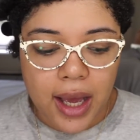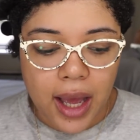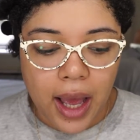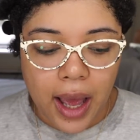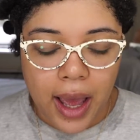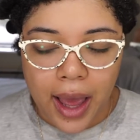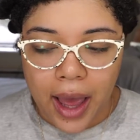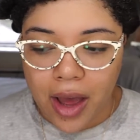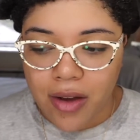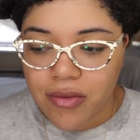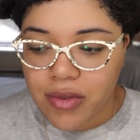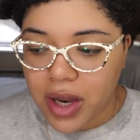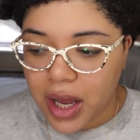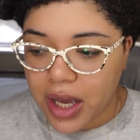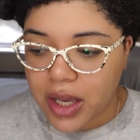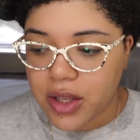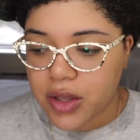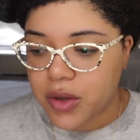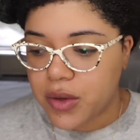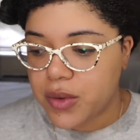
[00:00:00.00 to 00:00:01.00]
I have
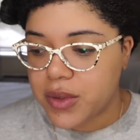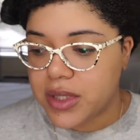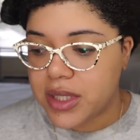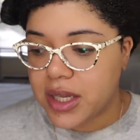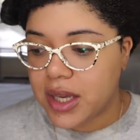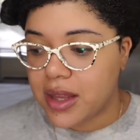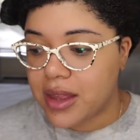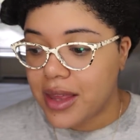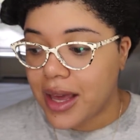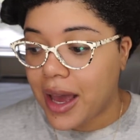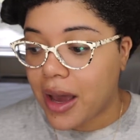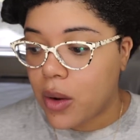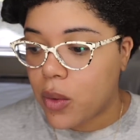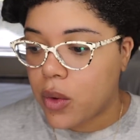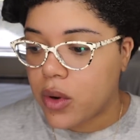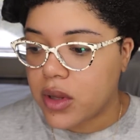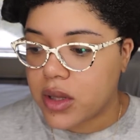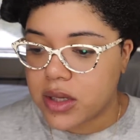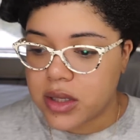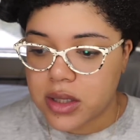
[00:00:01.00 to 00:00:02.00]
not used it. That
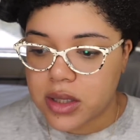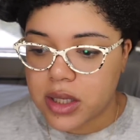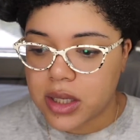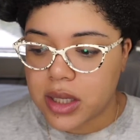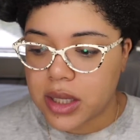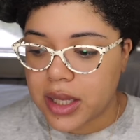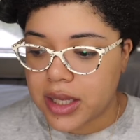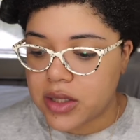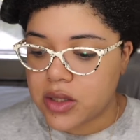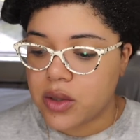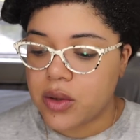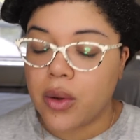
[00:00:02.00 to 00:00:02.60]
or the cleanser.